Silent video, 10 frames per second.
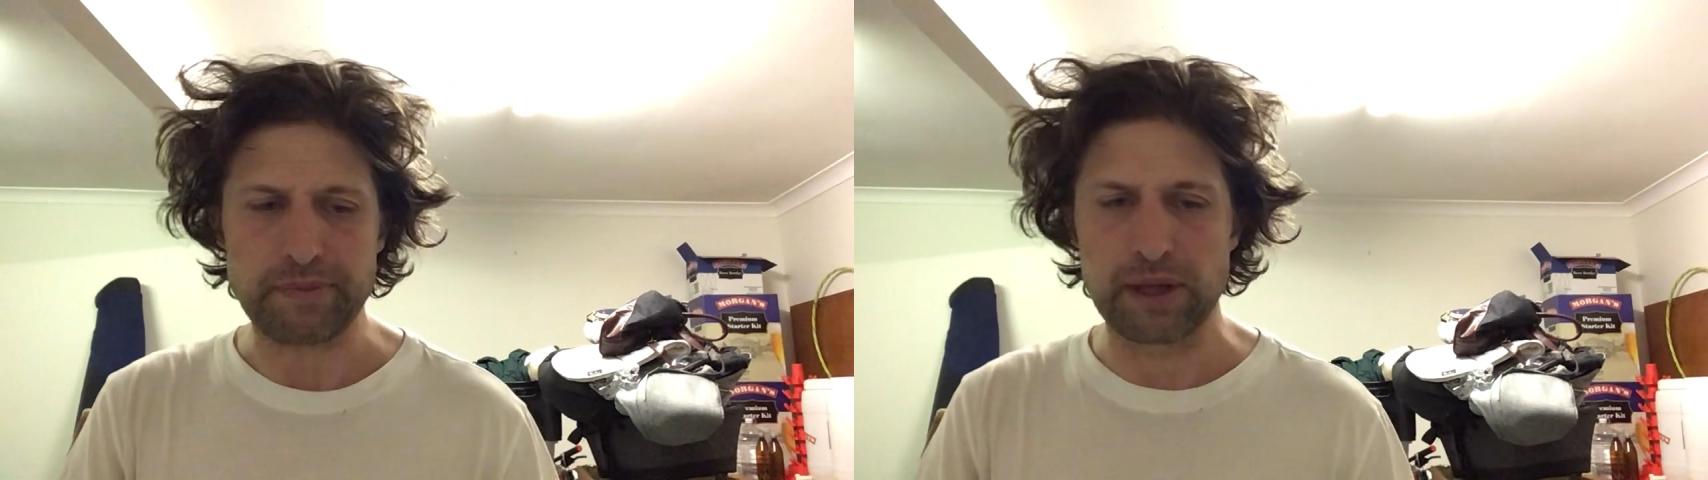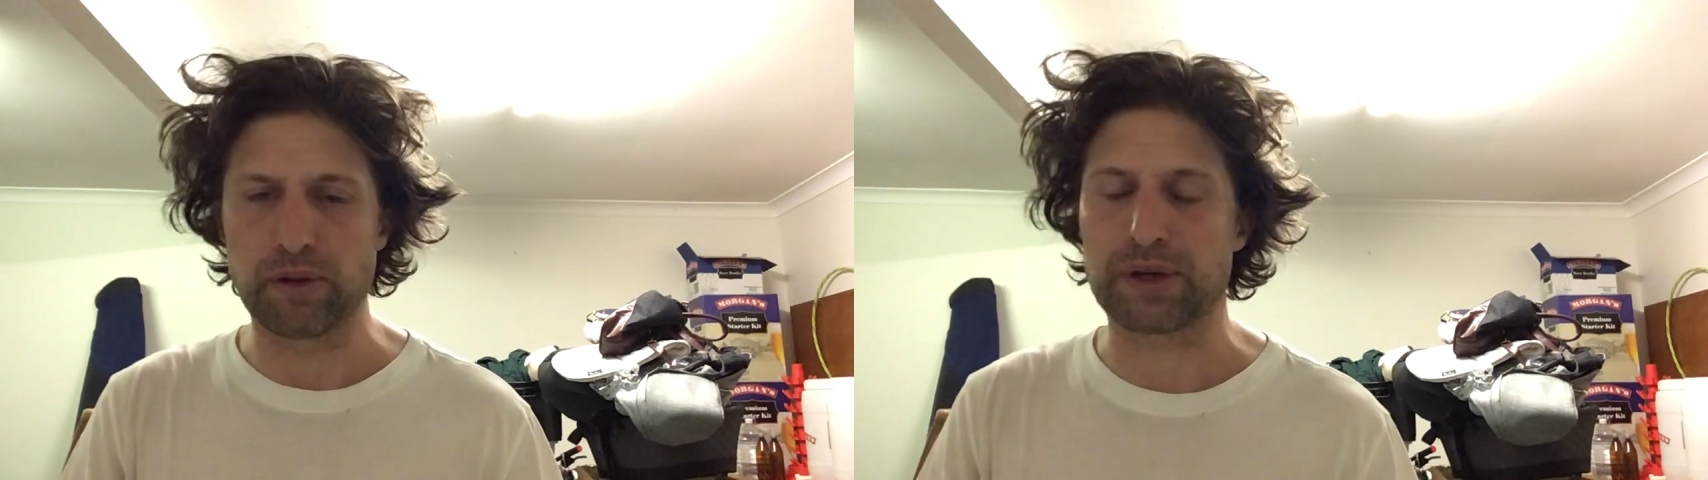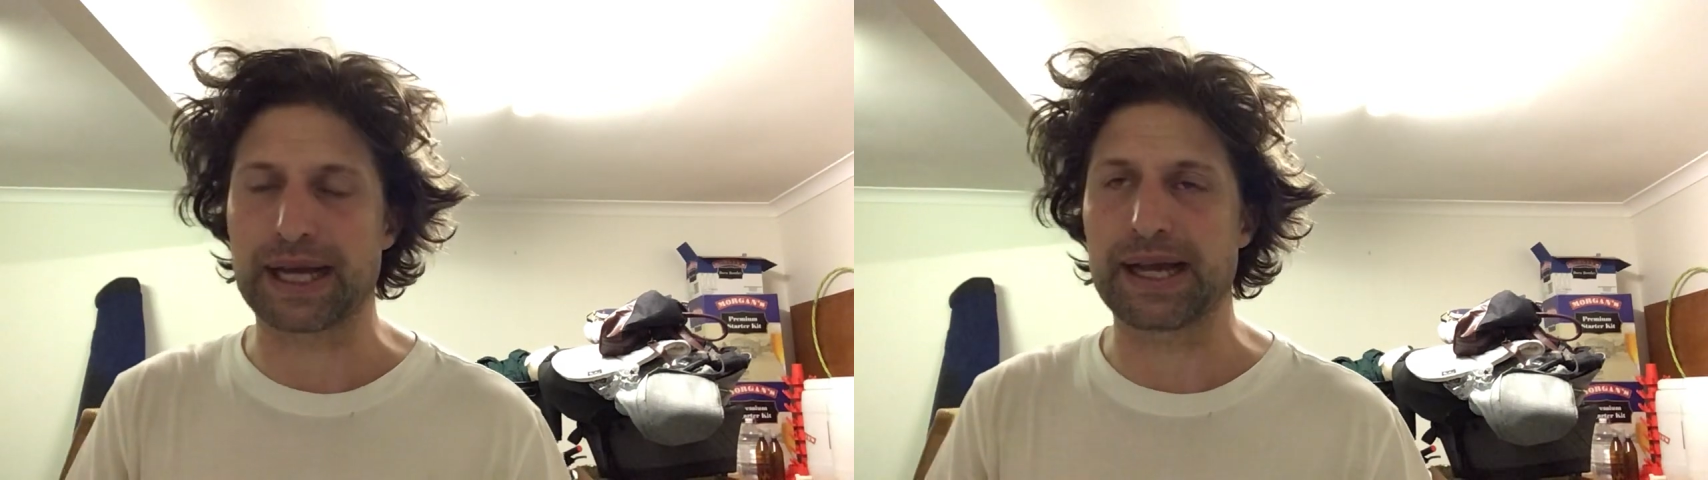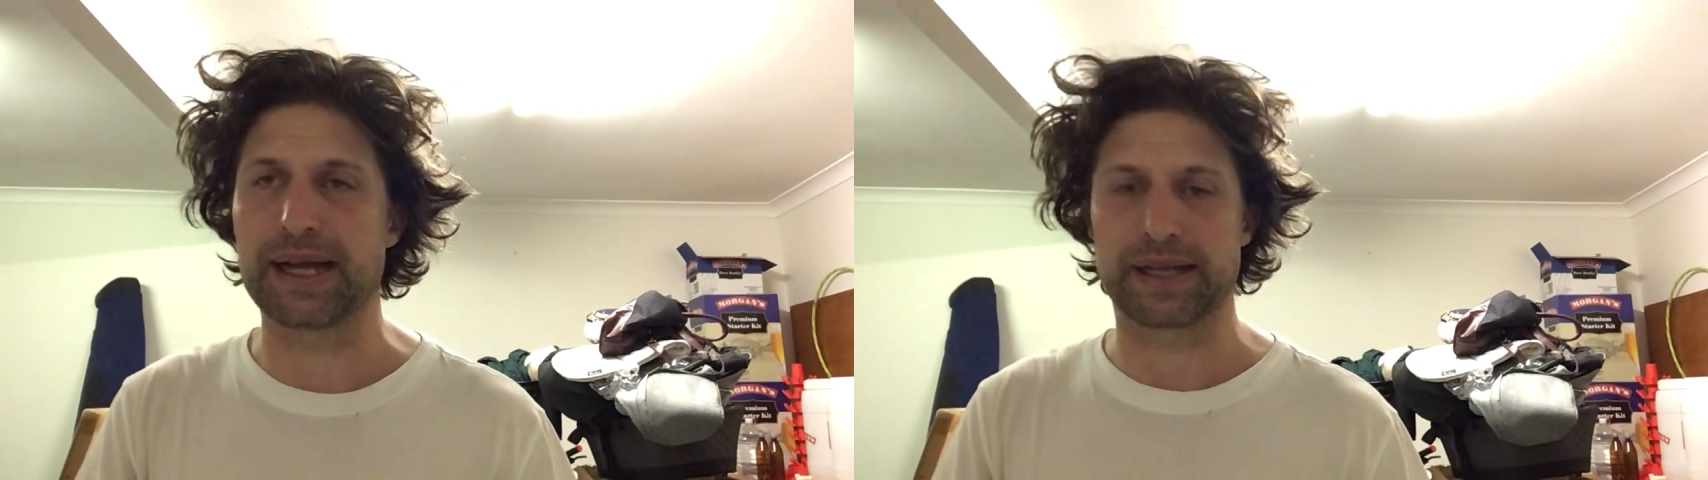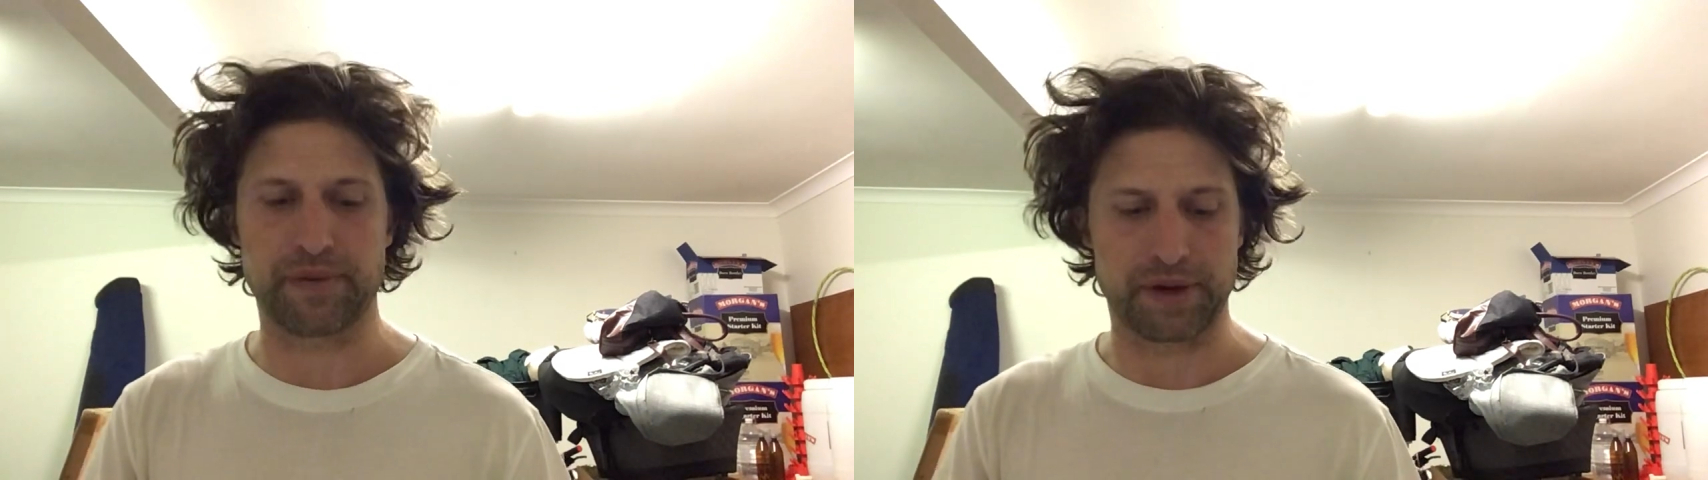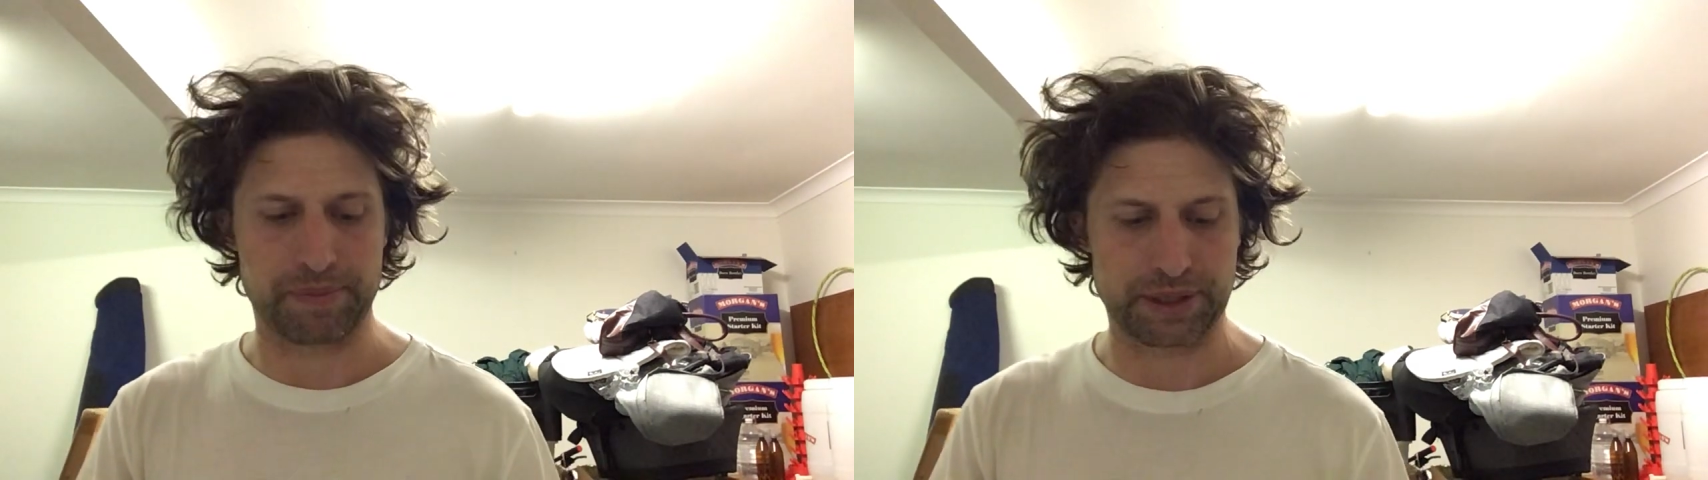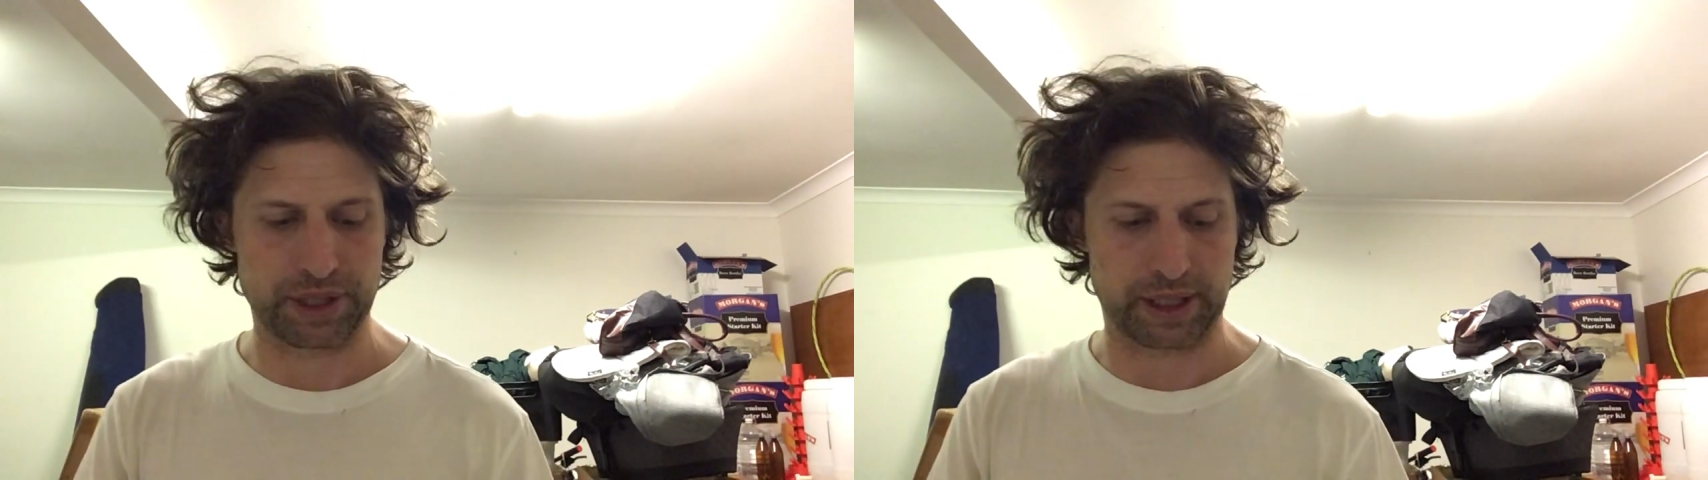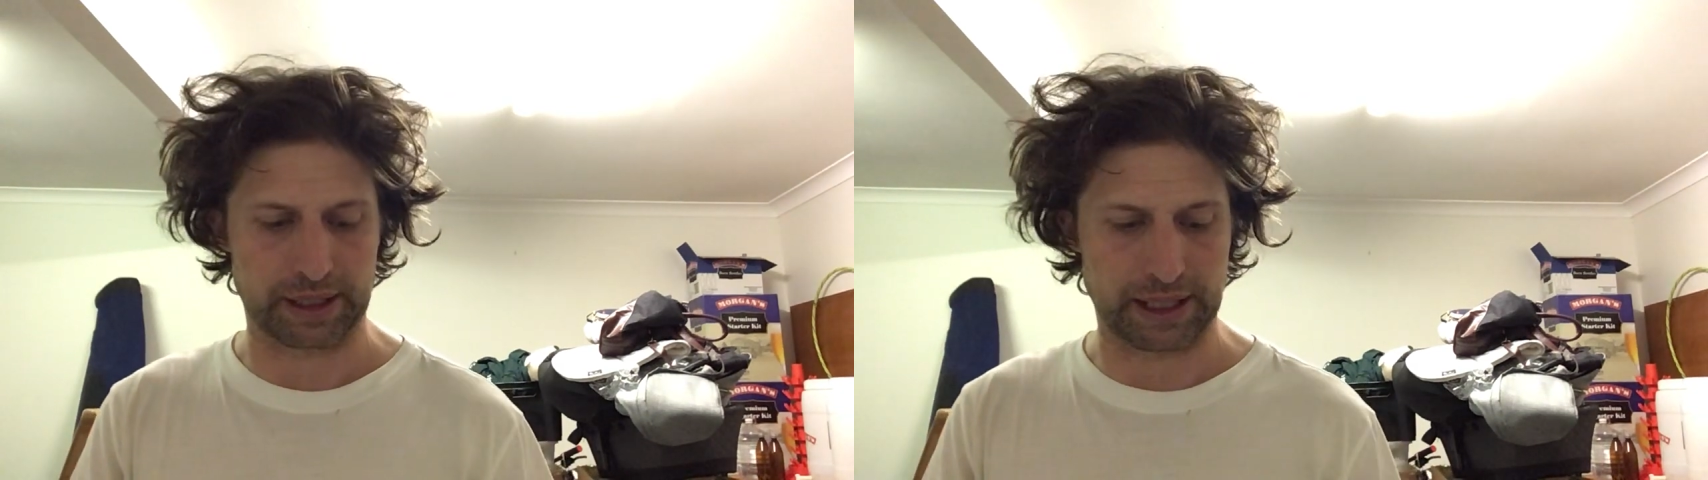look, I can't give it a particularly